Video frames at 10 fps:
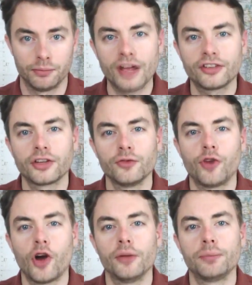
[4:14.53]
Western
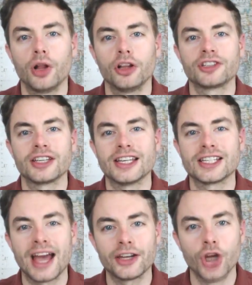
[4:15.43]
foreign policy
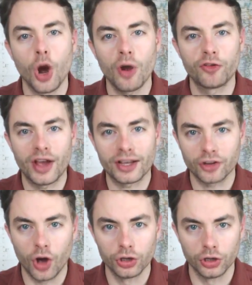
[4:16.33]
has had no
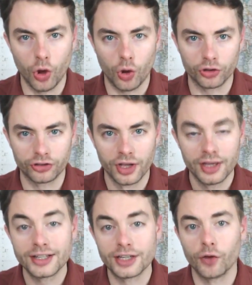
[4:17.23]
effect on laws
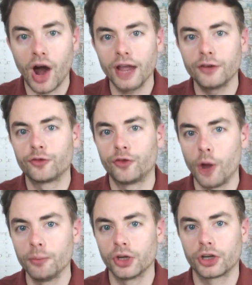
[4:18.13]
derived
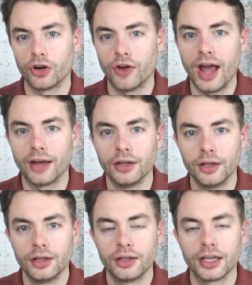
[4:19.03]
from the Quran
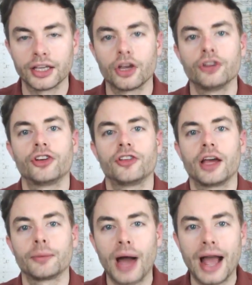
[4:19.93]
in countries
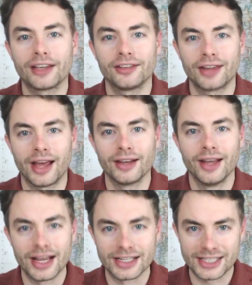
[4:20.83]
like Pakistan
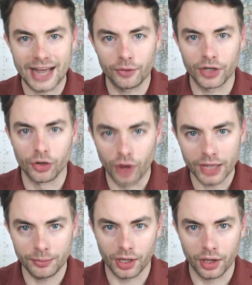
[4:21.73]
and Saudi
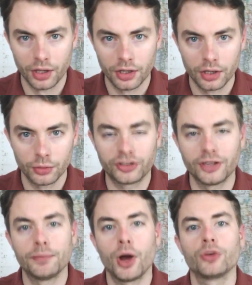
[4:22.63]
Arabia, which
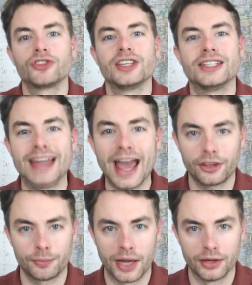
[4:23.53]
impose the
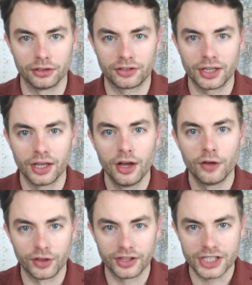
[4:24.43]
death penalty
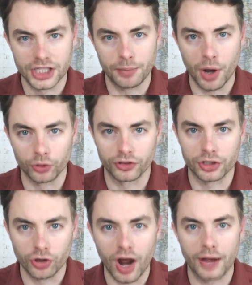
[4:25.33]
for these
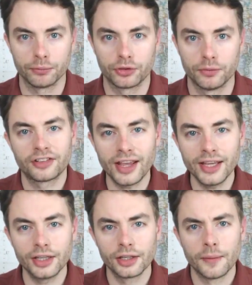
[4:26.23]
supposed crimes.
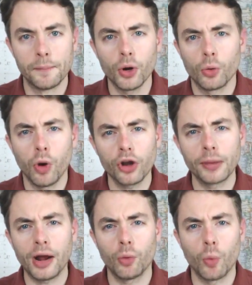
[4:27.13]
Saying, but what
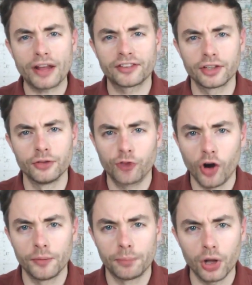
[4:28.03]
about Western
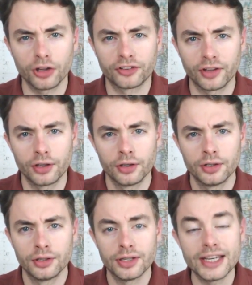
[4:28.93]
foreign policy,
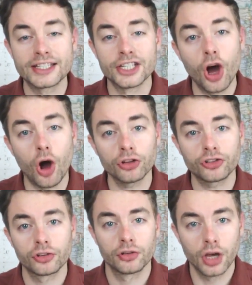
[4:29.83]
is
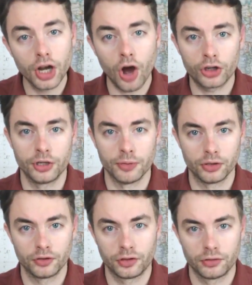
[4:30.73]
not an
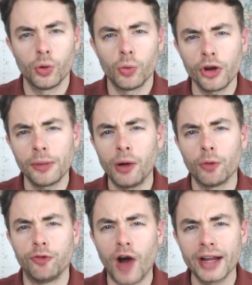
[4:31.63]
argument. But what
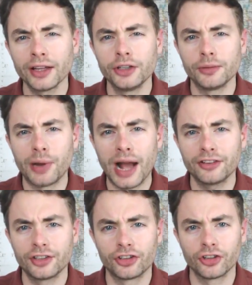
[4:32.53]
about violent
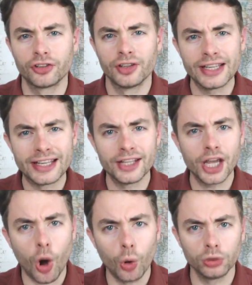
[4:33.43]
passages in
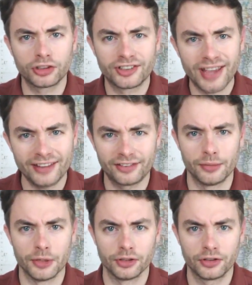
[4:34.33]
the Old
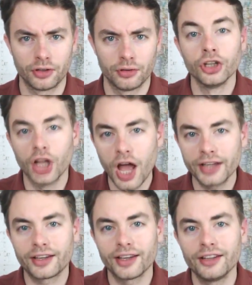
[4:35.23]
Testament?
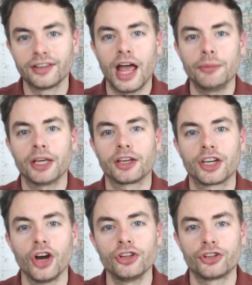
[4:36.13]
Unlike
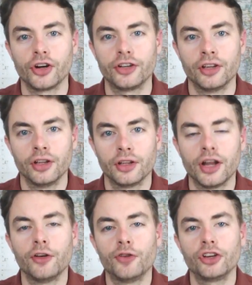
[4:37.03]
Islamic countries,
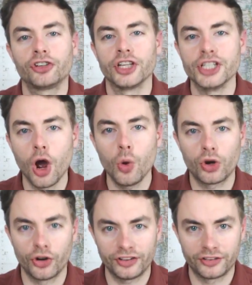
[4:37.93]
there are virtually no
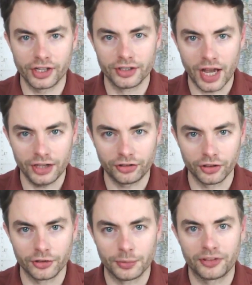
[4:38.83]
Christian
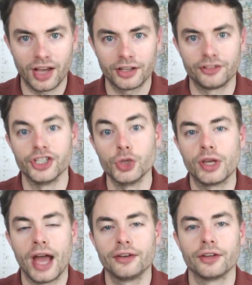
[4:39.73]
nations besides
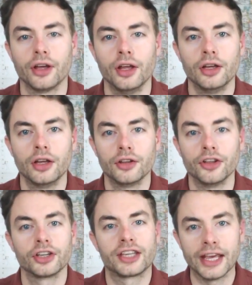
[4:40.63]
Uganda
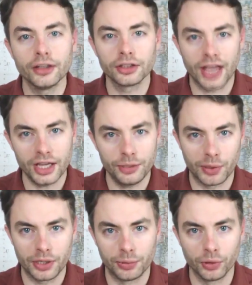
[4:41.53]
that kill gay
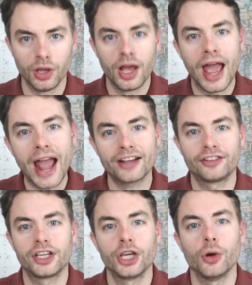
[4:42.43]
people,
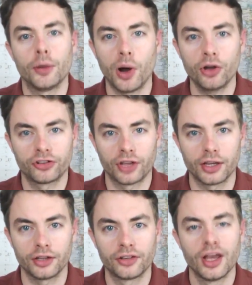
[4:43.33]
execute
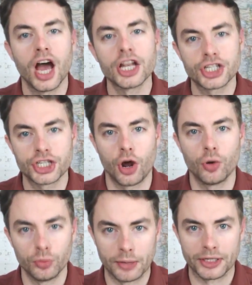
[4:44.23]
apostates, and
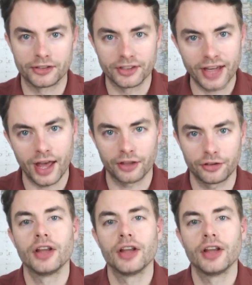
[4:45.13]
stone women to death.